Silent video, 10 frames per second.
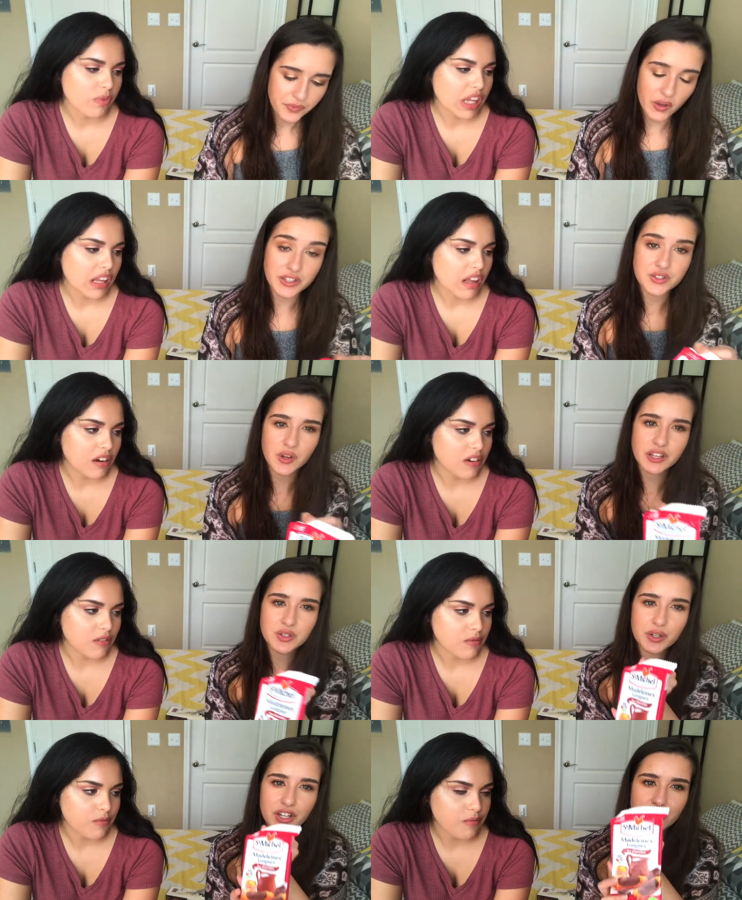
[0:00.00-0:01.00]
Speaker 1: Okay, so next
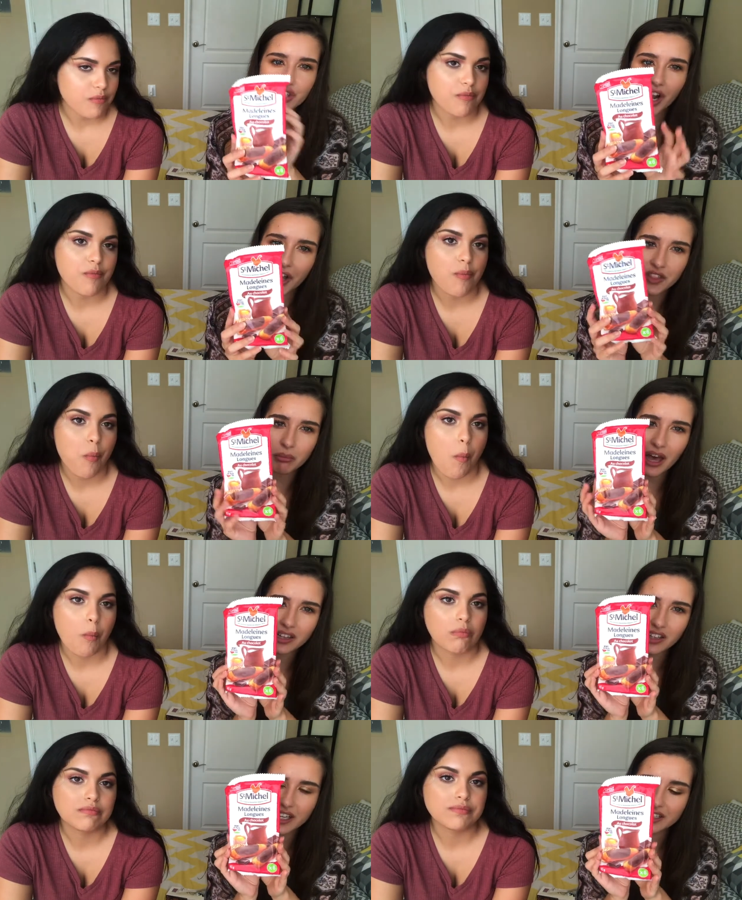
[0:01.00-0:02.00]
we're gonna try the
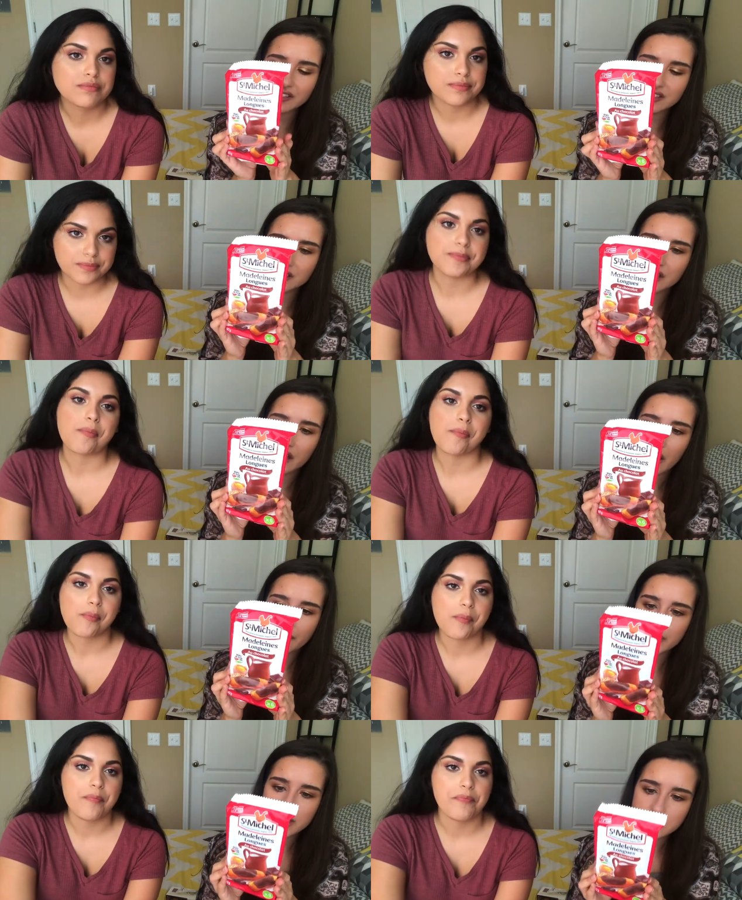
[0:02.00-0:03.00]
Madeline's.
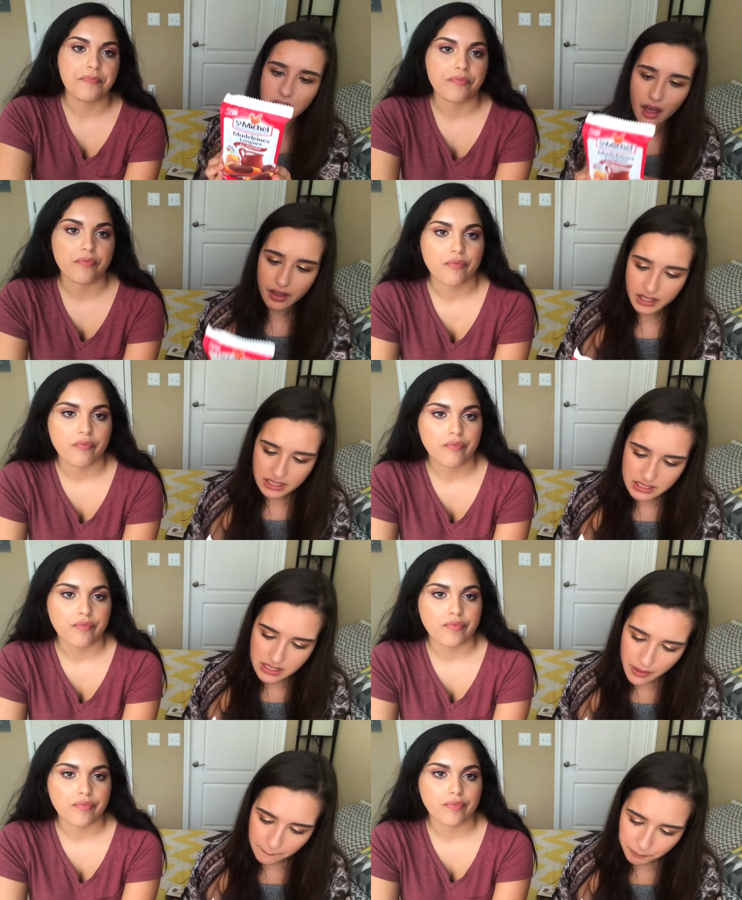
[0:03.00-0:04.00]
These guys
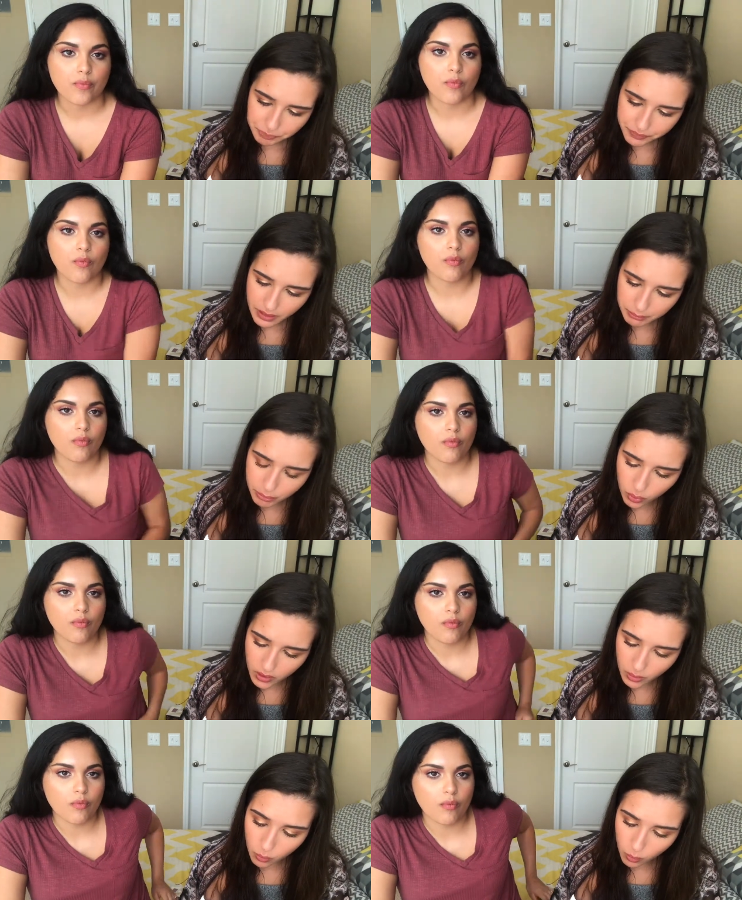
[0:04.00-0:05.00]
for